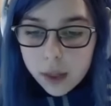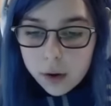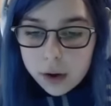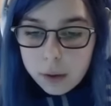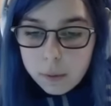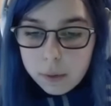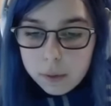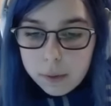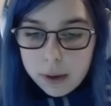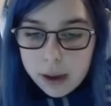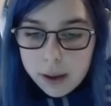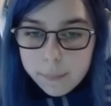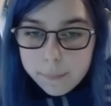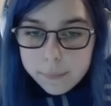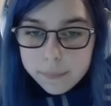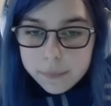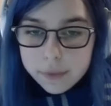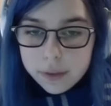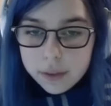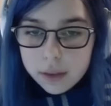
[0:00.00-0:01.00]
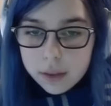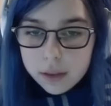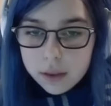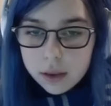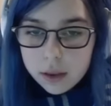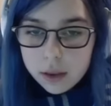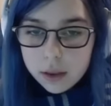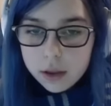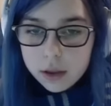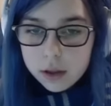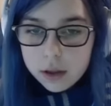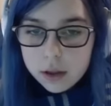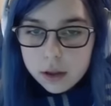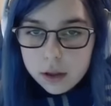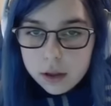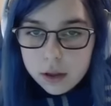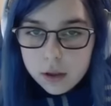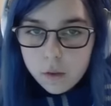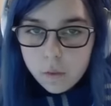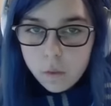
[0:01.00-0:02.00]
Go into the safe
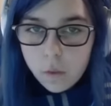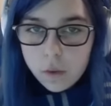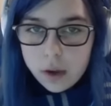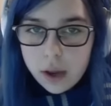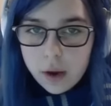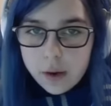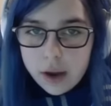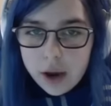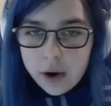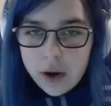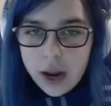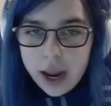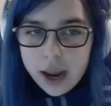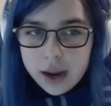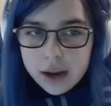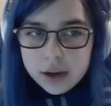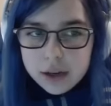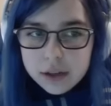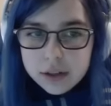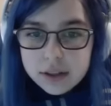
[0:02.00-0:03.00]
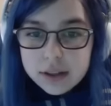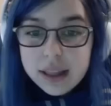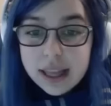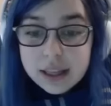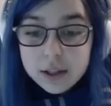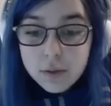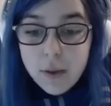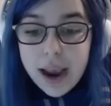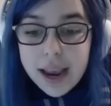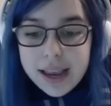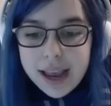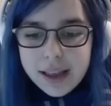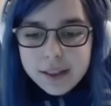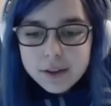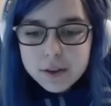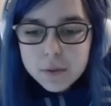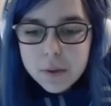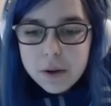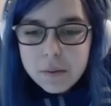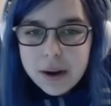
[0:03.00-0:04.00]
zone. Okay. That's right, yeah,
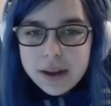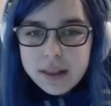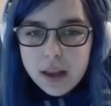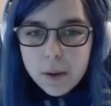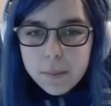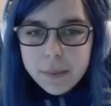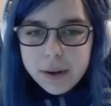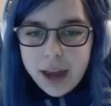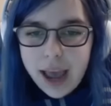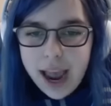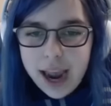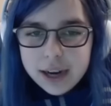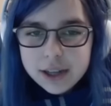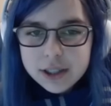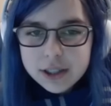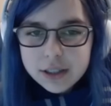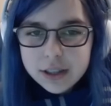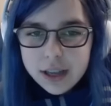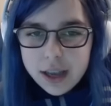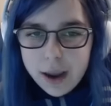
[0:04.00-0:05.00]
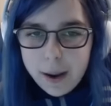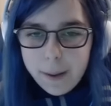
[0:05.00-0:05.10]
there's one right there, but actually...